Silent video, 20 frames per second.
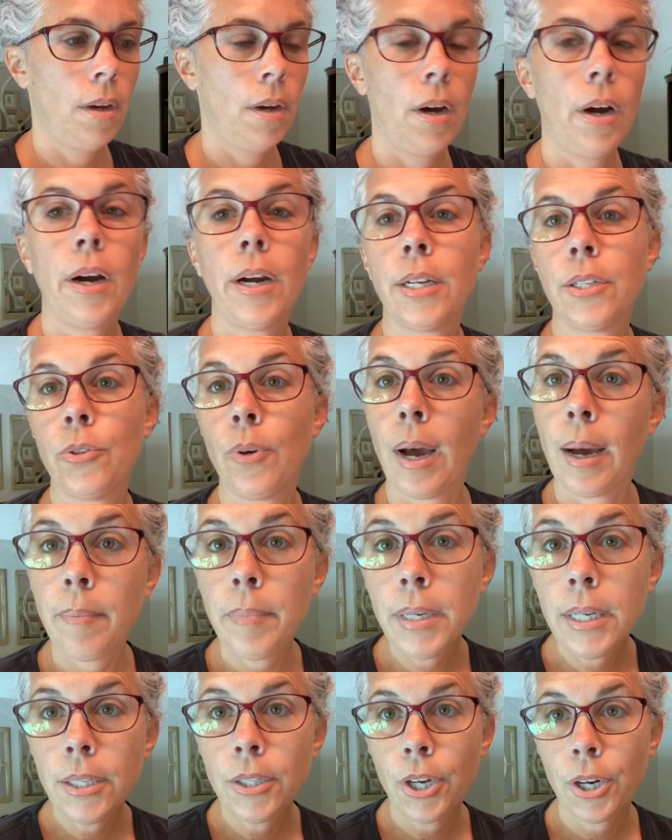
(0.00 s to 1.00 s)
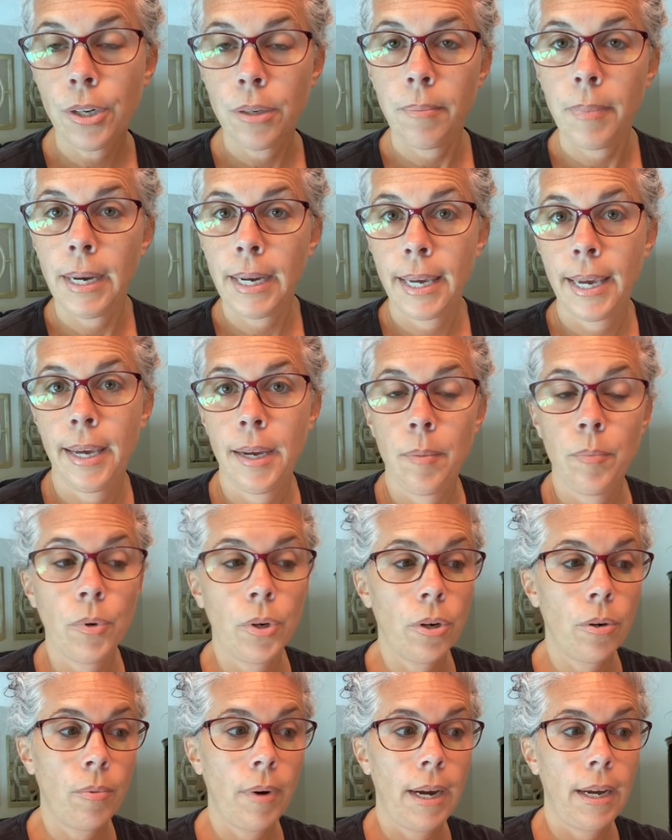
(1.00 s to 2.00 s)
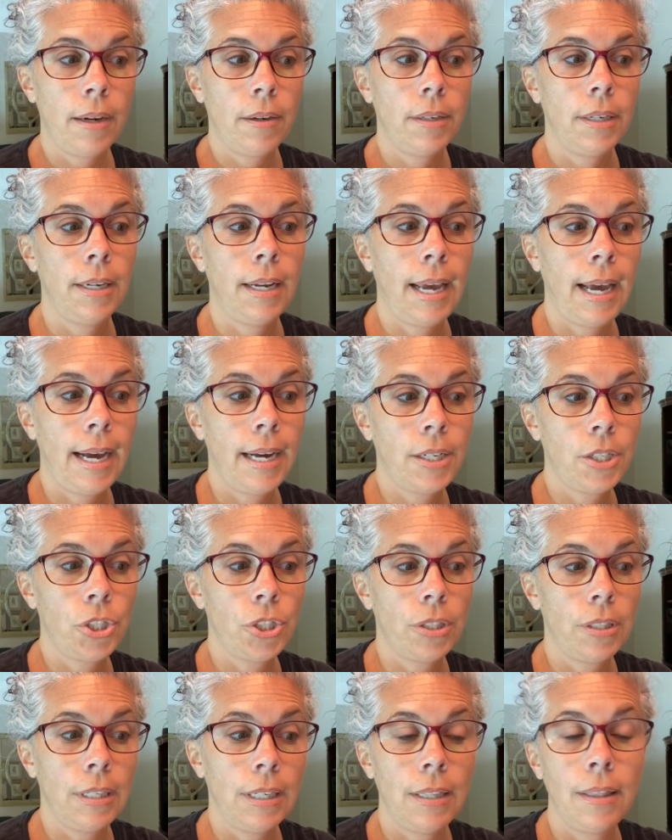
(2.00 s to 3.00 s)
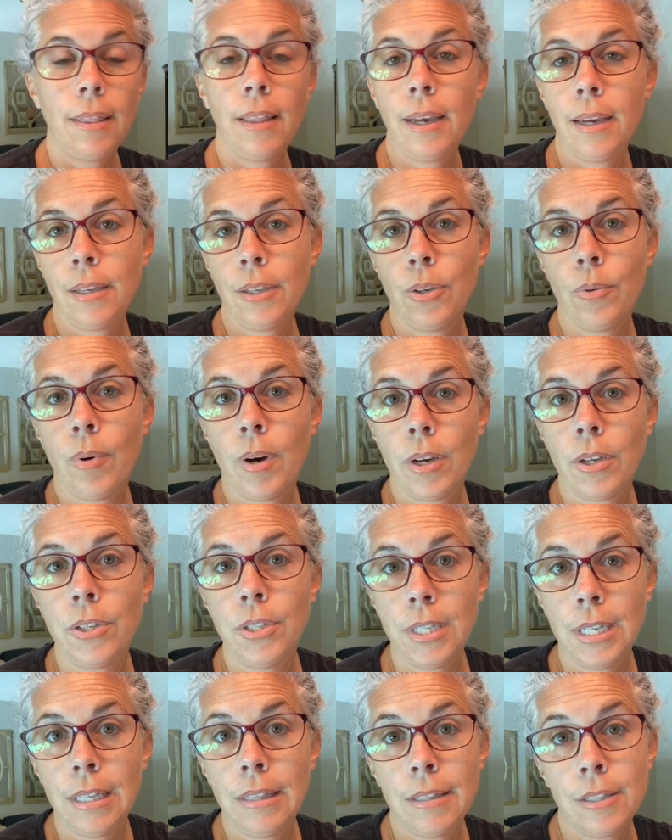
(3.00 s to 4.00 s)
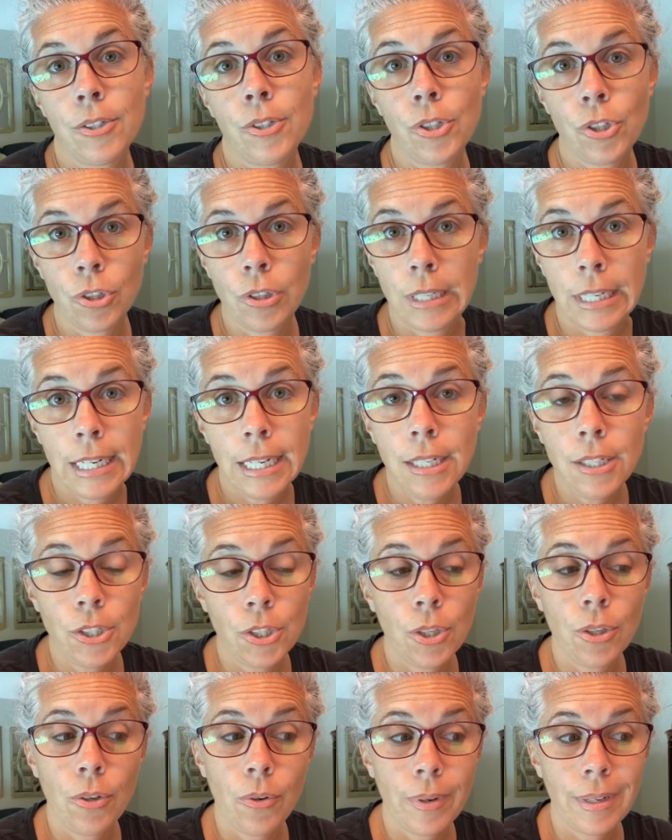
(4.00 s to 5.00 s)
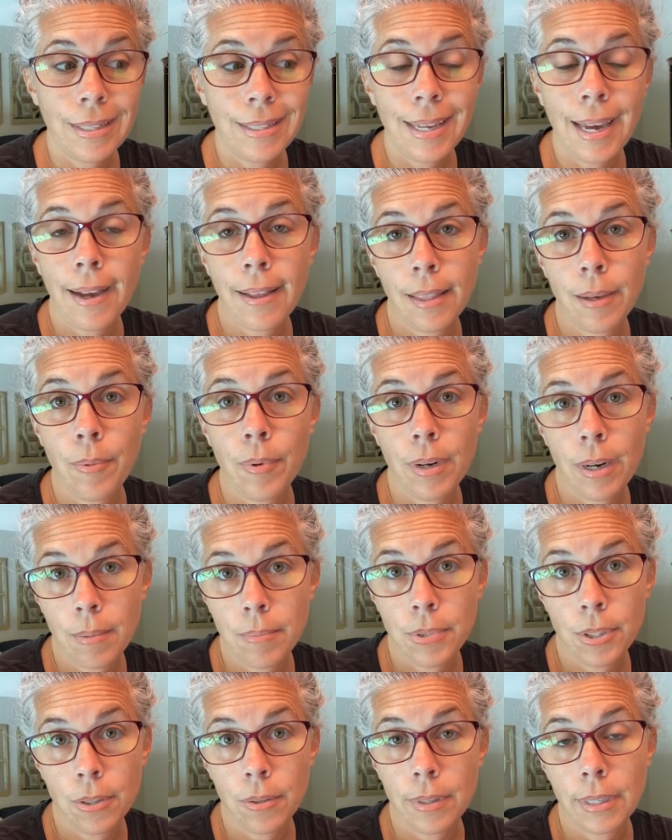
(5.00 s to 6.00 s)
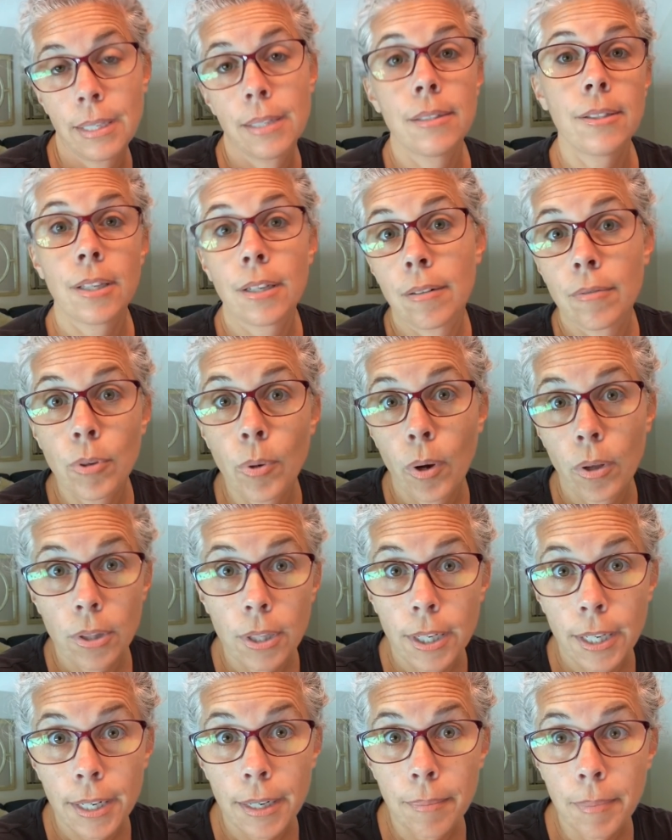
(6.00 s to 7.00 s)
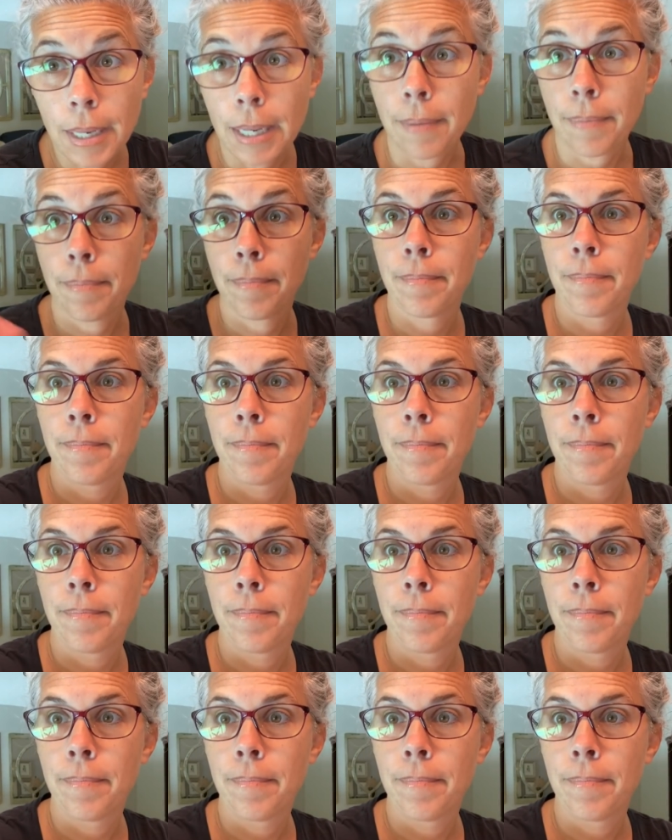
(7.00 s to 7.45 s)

All right, so I'm going to turn my camera around and actually let you all see the screen so you know exactly what I'm doing instead of you all looking at me.